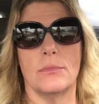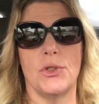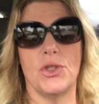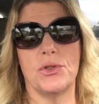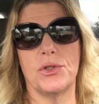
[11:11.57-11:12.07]

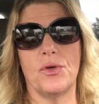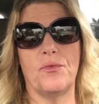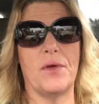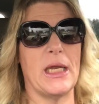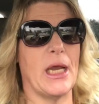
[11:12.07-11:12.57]
YouTube
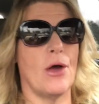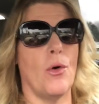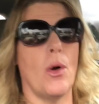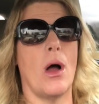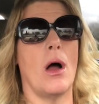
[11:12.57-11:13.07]
video
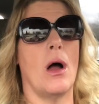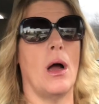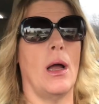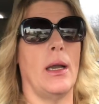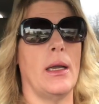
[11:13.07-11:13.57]

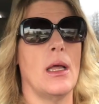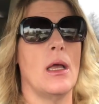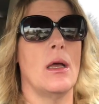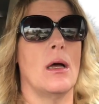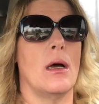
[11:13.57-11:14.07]

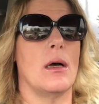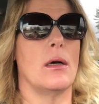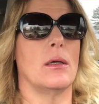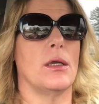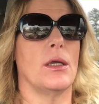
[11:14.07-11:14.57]
on
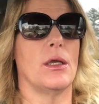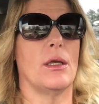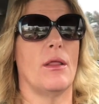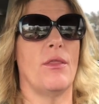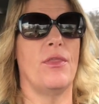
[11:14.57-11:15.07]

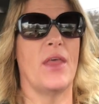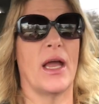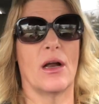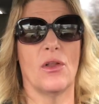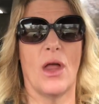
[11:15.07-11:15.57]

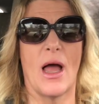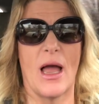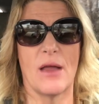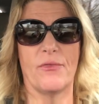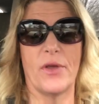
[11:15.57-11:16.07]
their
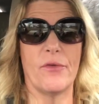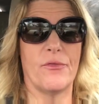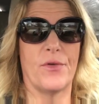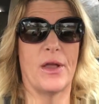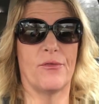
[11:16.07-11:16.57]
life if
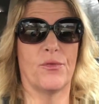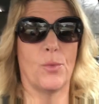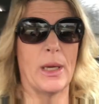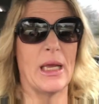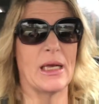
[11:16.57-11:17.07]

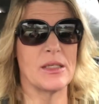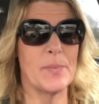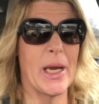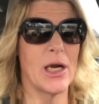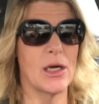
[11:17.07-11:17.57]
we as
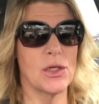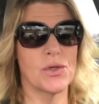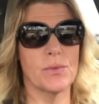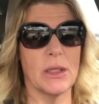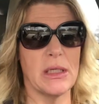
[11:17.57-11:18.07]

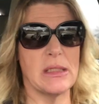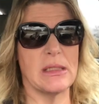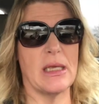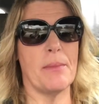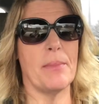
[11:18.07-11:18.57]
parents really
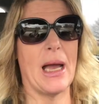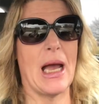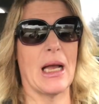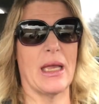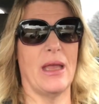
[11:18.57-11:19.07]
sit
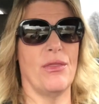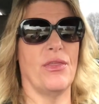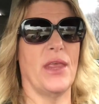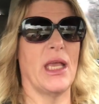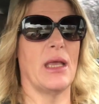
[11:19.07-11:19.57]
back and
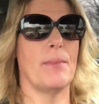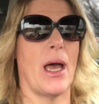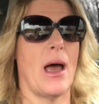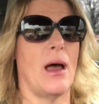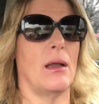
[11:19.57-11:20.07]
think
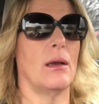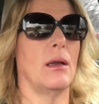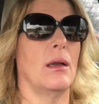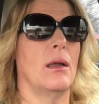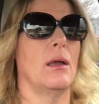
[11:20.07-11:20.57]
about,
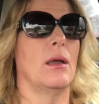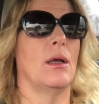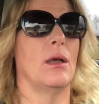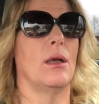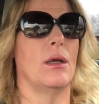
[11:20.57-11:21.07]

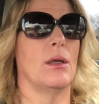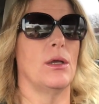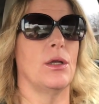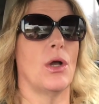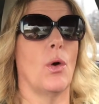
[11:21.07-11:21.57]

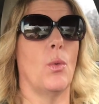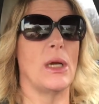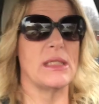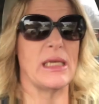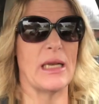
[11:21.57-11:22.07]
you know,
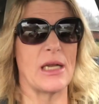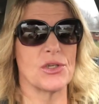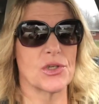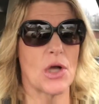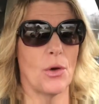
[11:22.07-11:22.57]
what
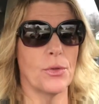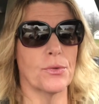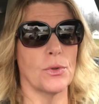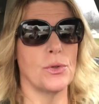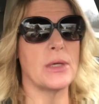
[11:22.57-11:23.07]
teenagers go
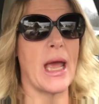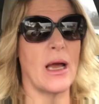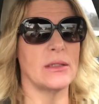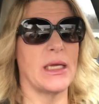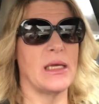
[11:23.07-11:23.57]
through
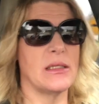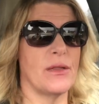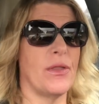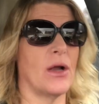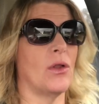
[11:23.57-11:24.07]
nowadays
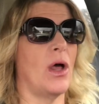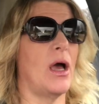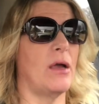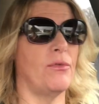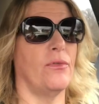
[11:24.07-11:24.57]
in their
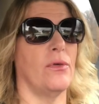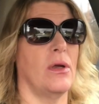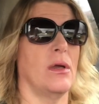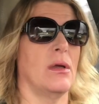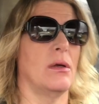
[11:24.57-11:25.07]
life.
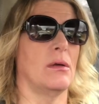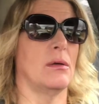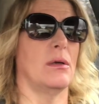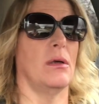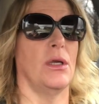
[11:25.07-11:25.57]

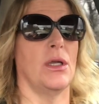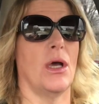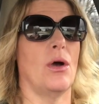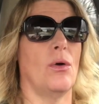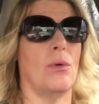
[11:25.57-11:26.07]
You
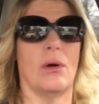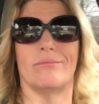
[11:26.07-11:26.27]
know,